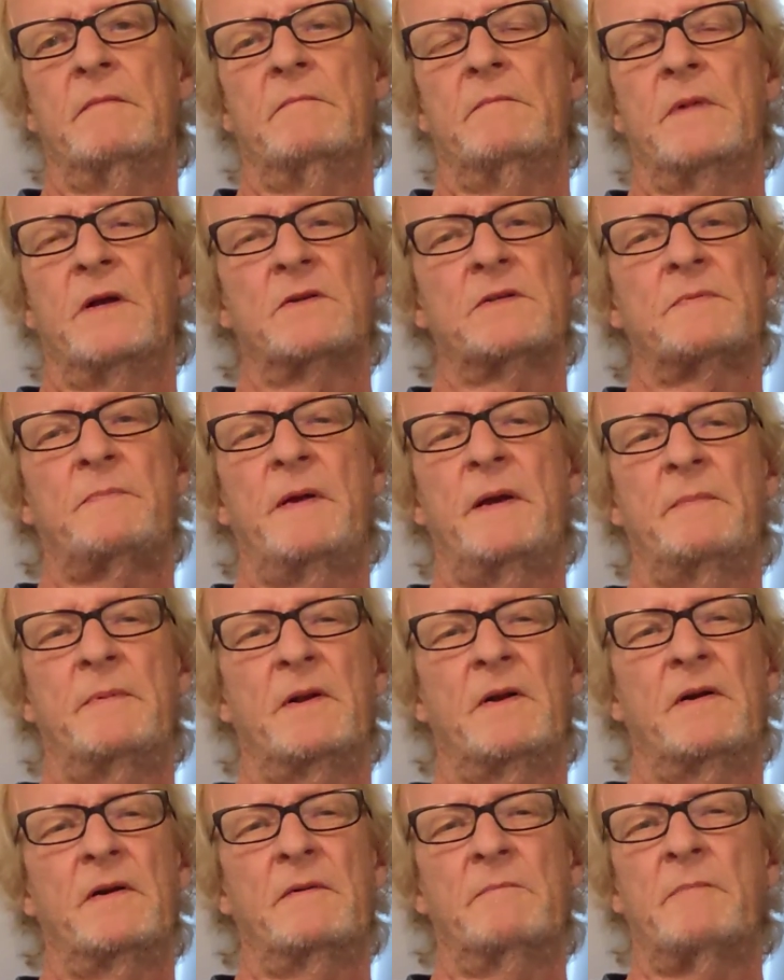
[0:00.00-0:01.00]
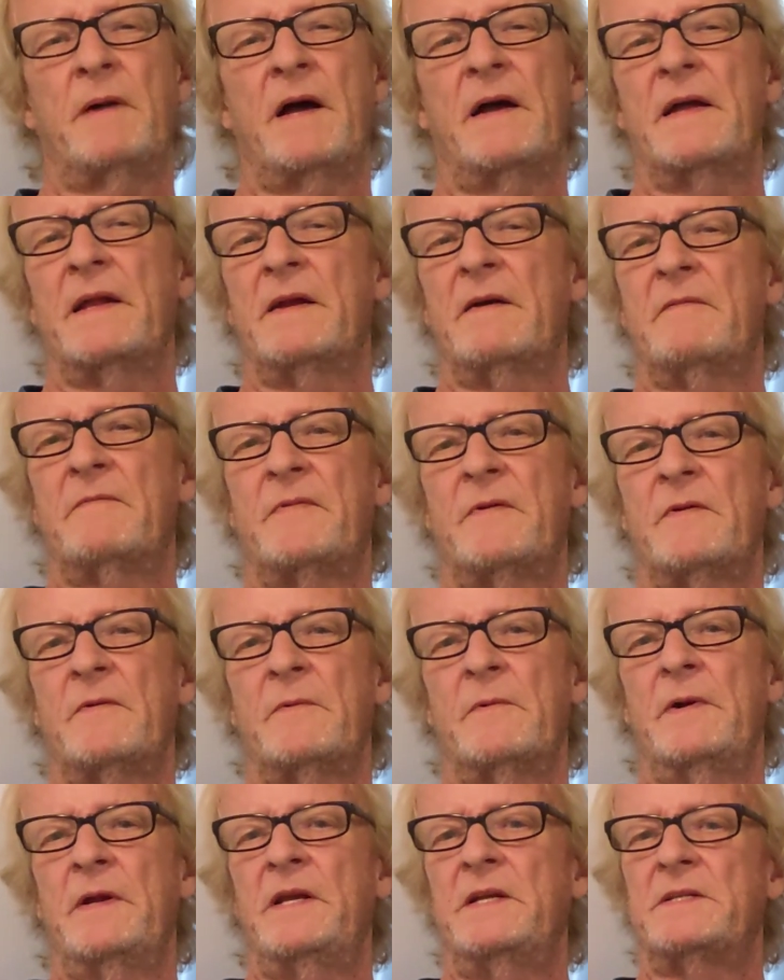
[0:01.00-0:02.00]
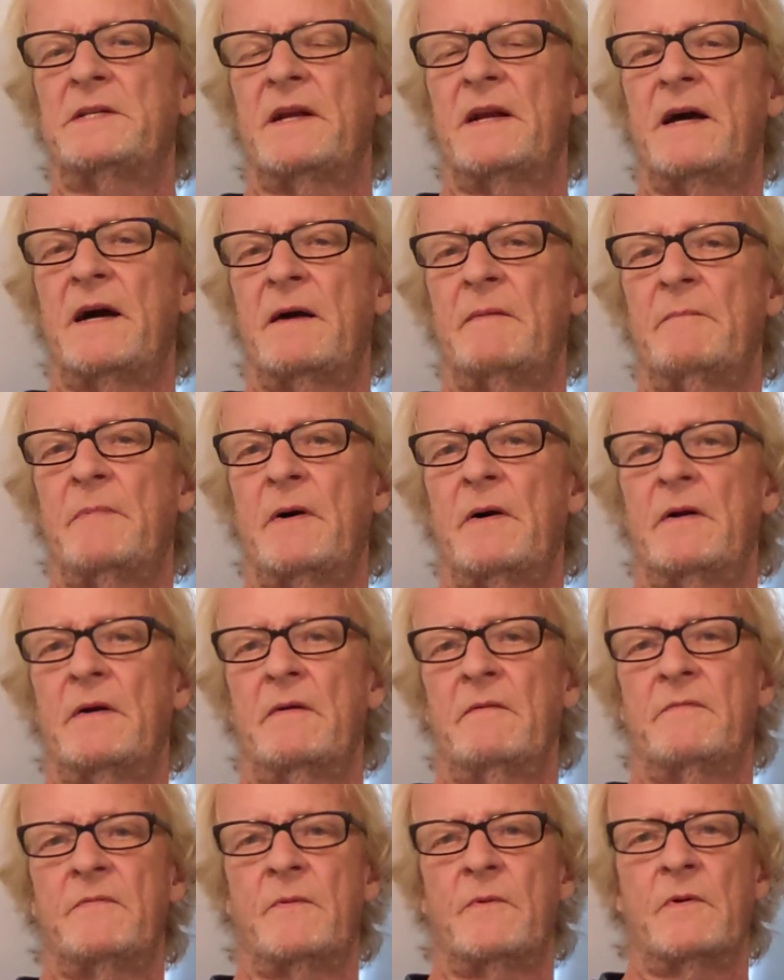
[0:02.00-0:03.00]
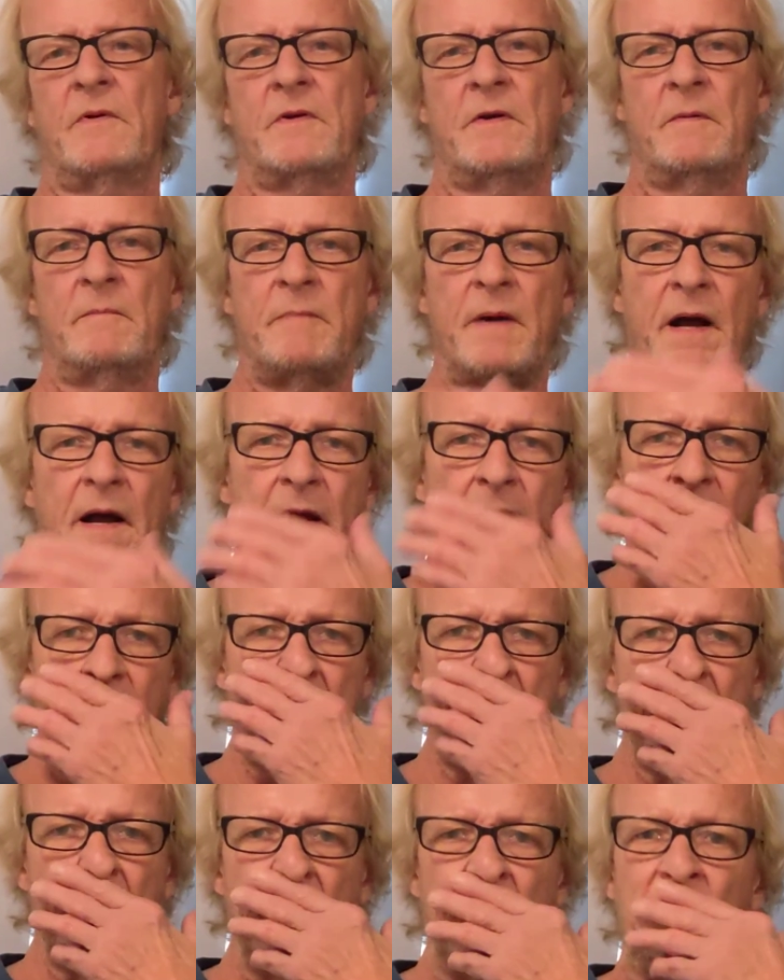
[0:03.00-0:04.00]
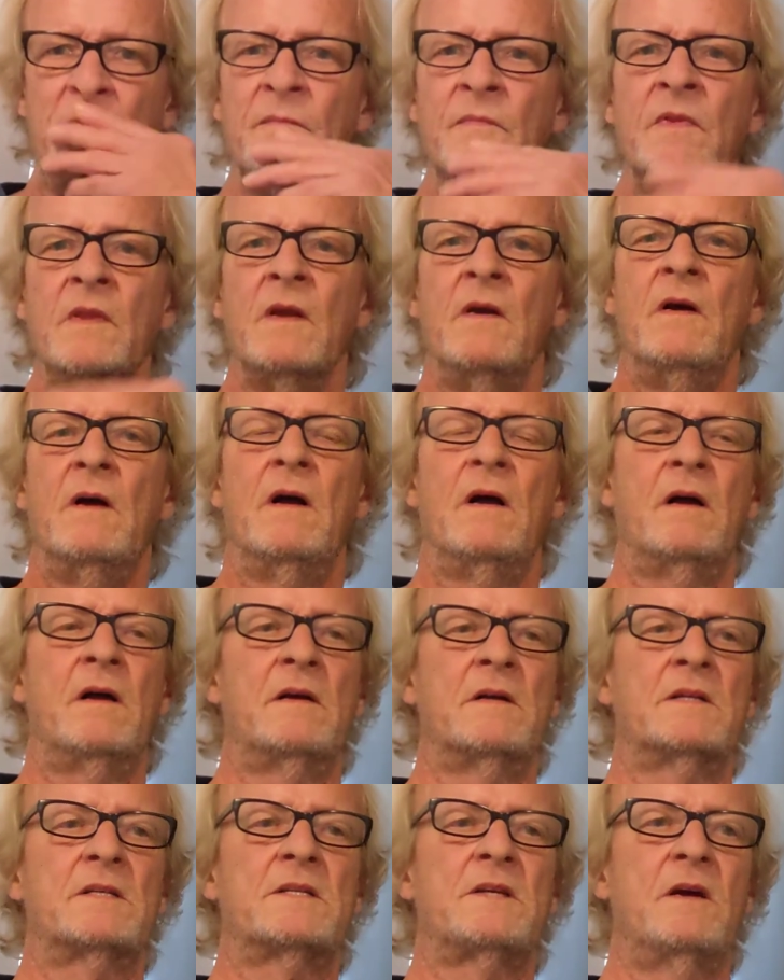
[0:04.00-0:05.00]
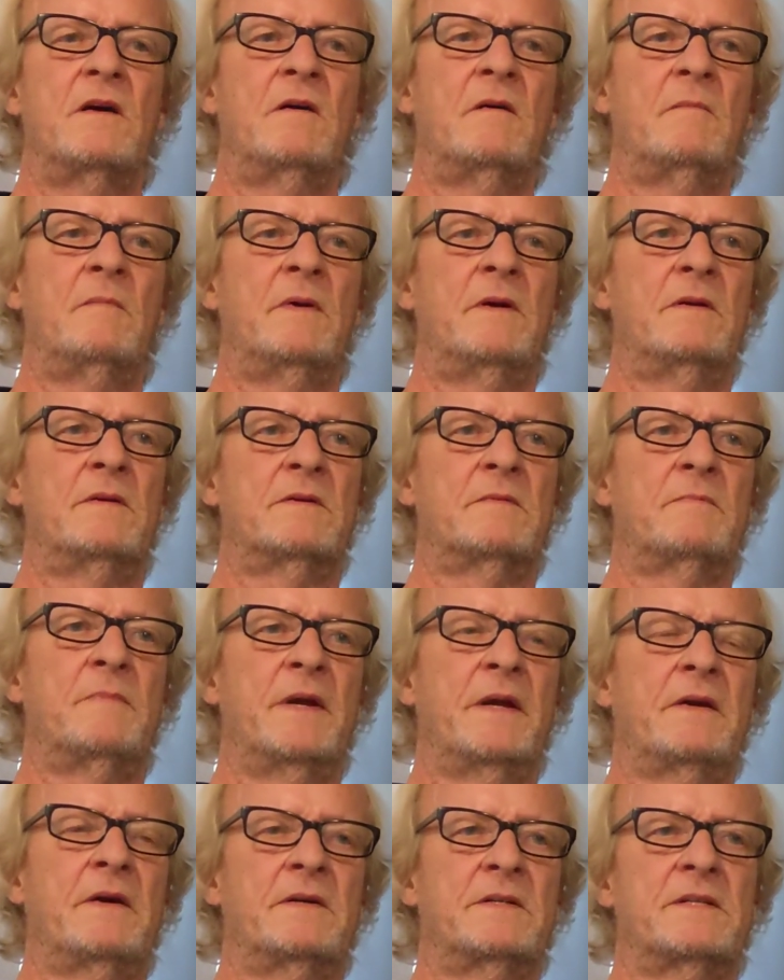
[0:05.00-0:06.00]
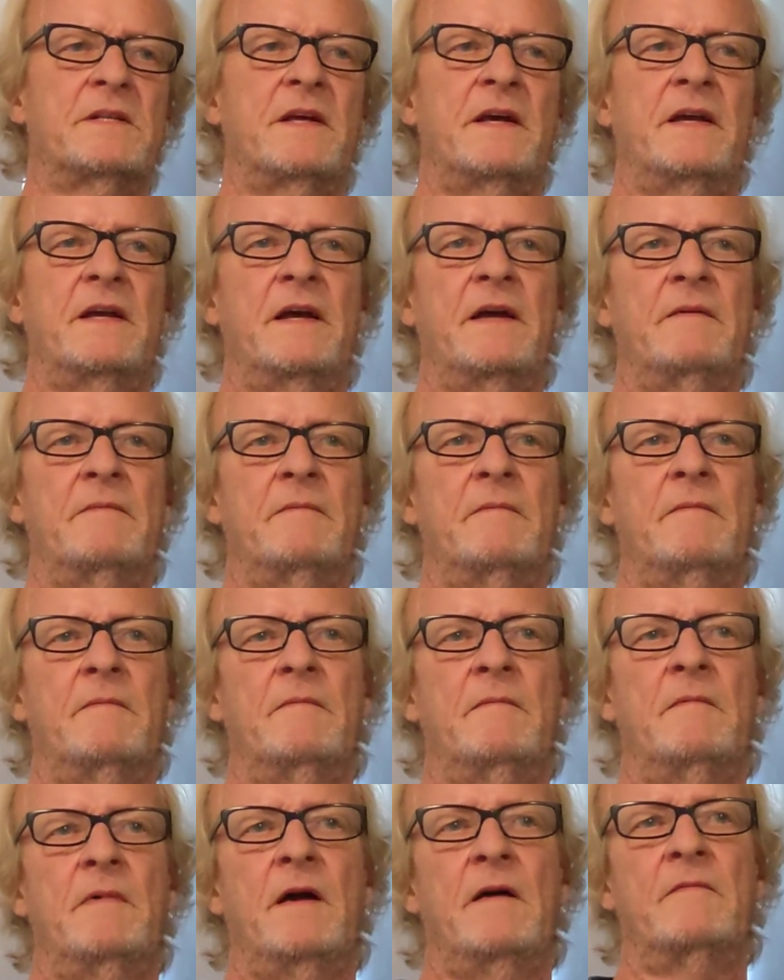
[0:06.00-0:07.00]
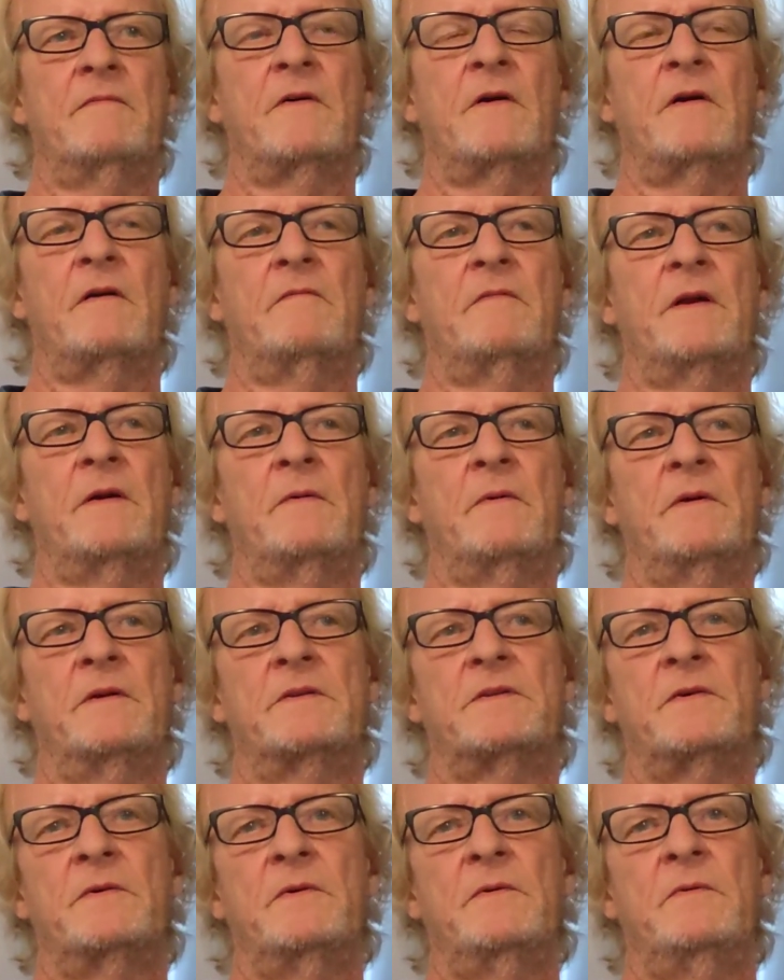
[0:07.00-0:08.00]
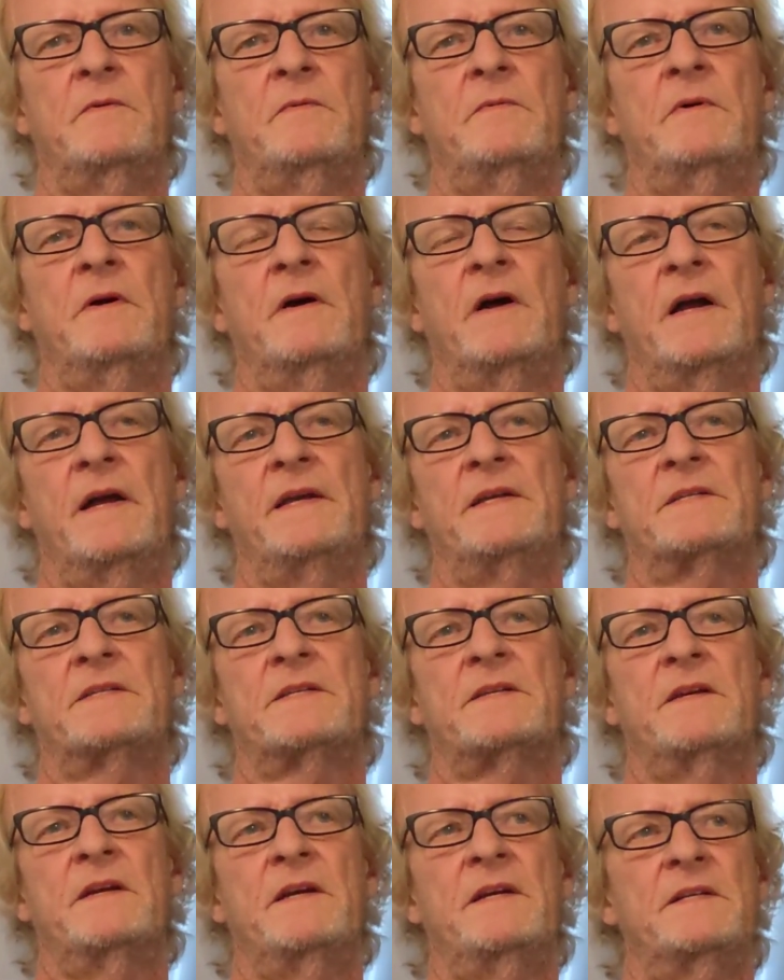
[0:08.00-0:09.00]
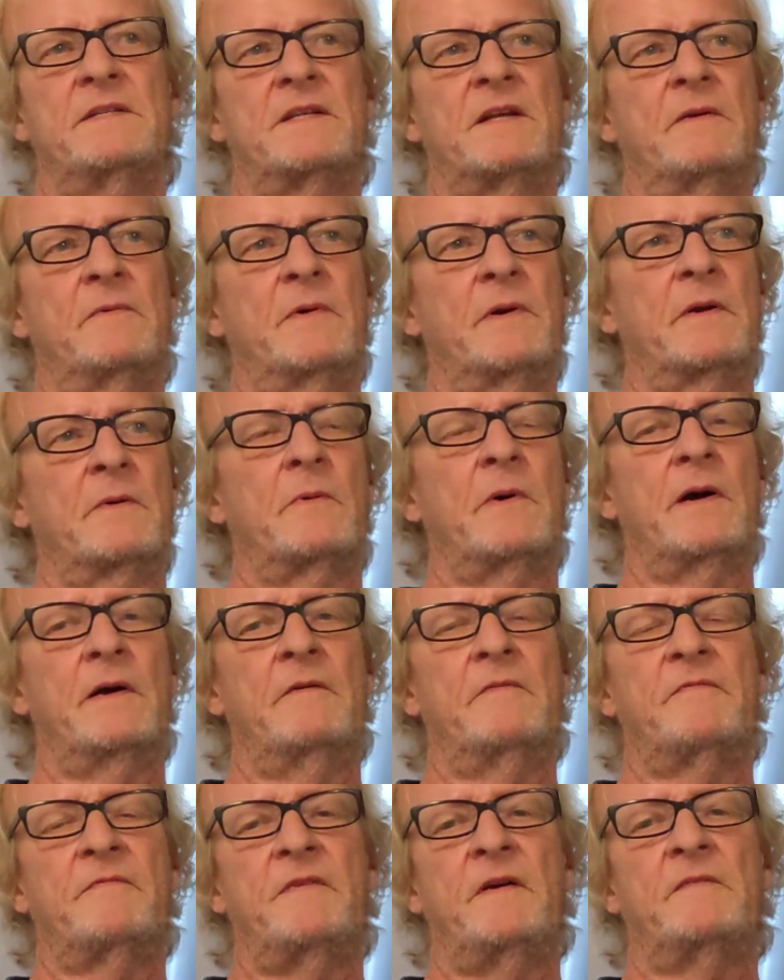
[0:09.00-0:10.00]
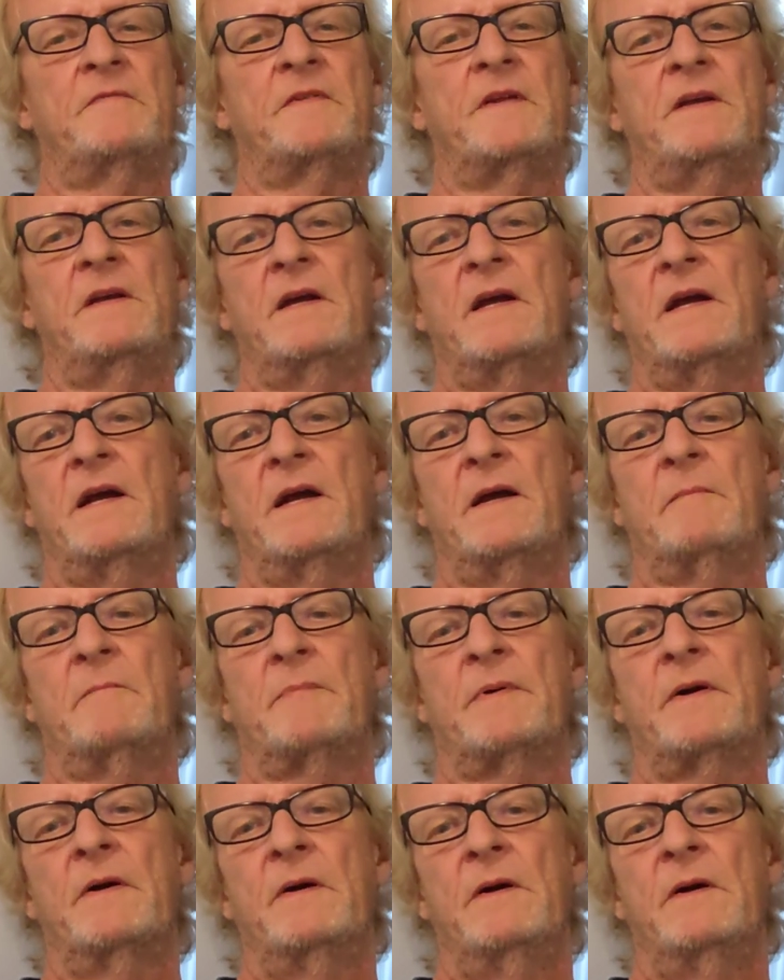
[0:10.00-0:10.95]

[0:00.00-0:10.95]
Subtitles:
Most people aren't buying it for the reason I bought it for. They're buying it, some is because they have RV with two ACs that require 50 amp,